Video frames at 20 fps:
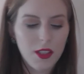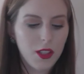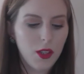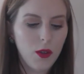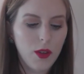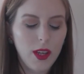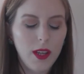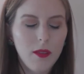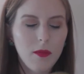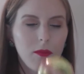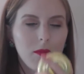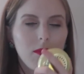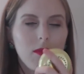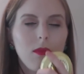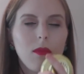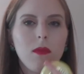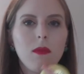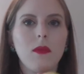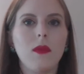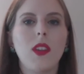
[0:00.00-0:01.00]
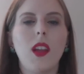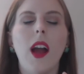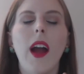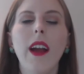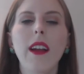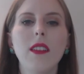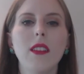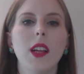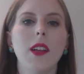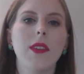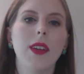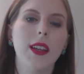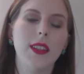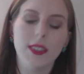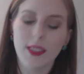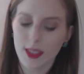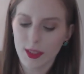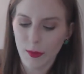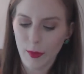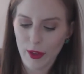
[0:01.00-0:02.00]
So again, I love how
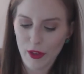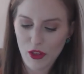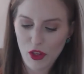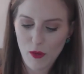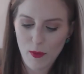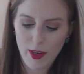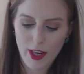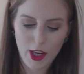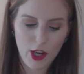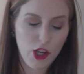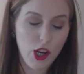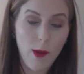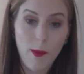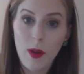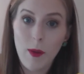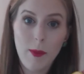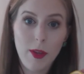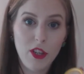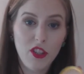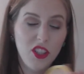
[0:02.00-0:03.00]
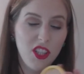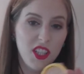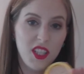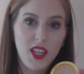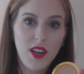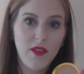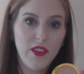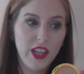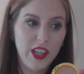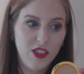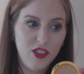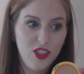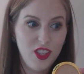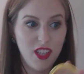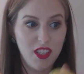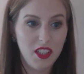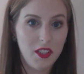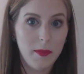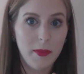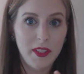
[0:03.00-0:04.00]
this smells. Oh my gosh, I'm going to be using this every day just
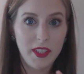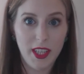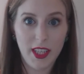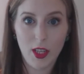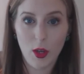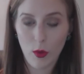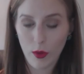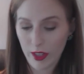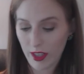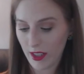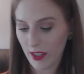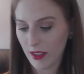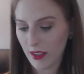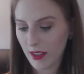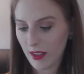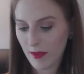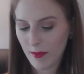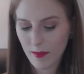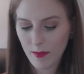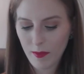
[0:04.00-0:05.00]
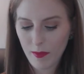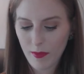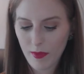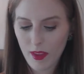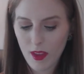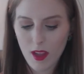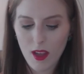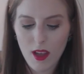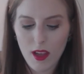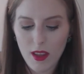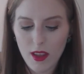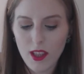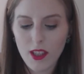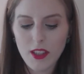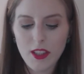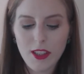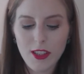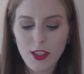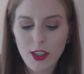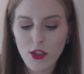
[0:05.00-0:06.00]
because it smells like coconuts.
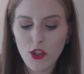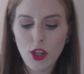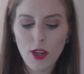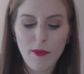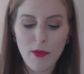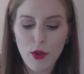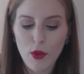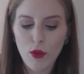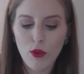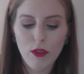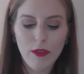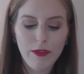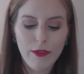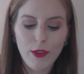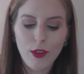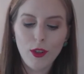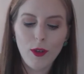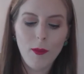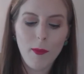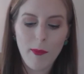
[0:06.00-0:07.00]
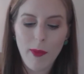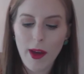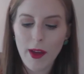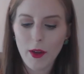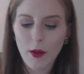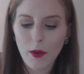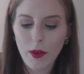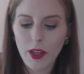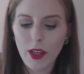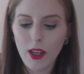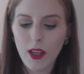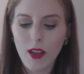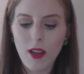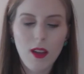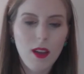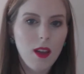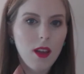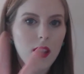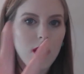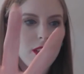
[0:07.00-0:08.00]
This is such a beautiful,
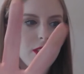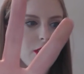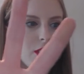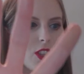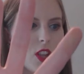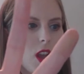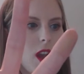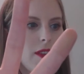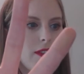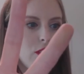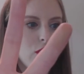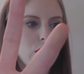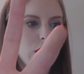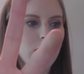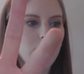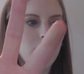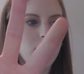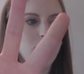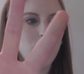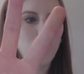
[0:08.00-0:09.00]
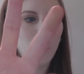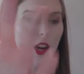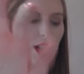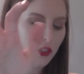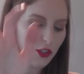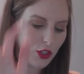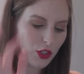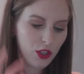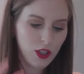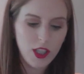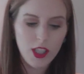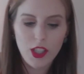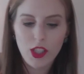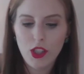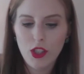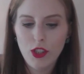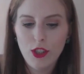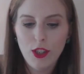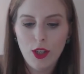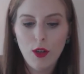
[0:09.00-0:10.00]
buttery, soft, sheeny bronzer.
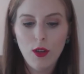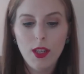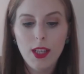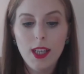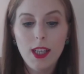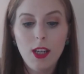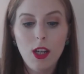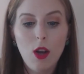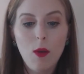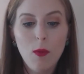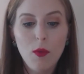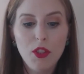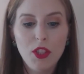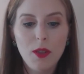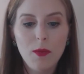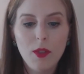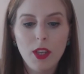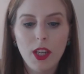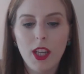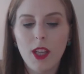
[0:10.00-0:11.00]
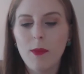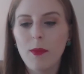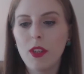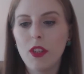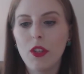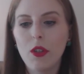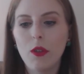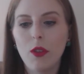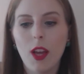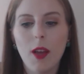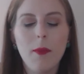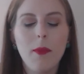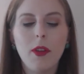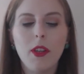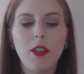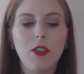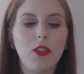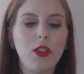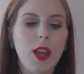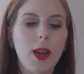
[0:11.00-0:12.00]
It almost seems like it'd be too light,
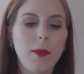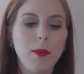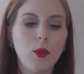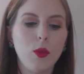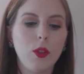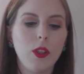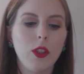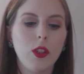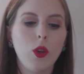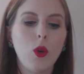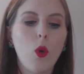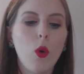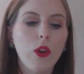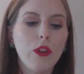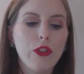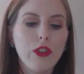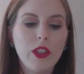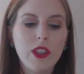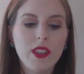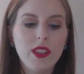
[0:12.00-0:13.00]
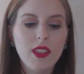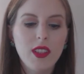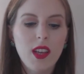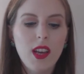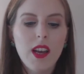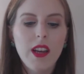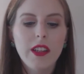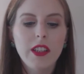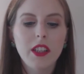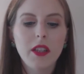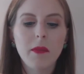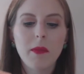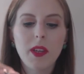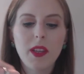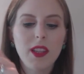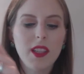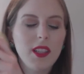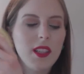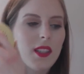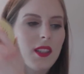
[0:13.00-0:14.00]
but it's absolutely gorgeous. To
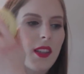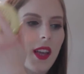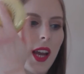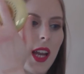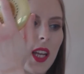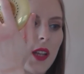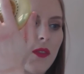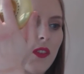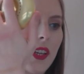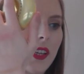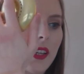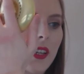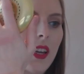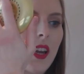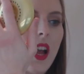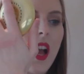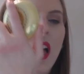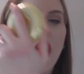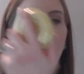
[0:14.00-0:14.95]
me, this is kind of like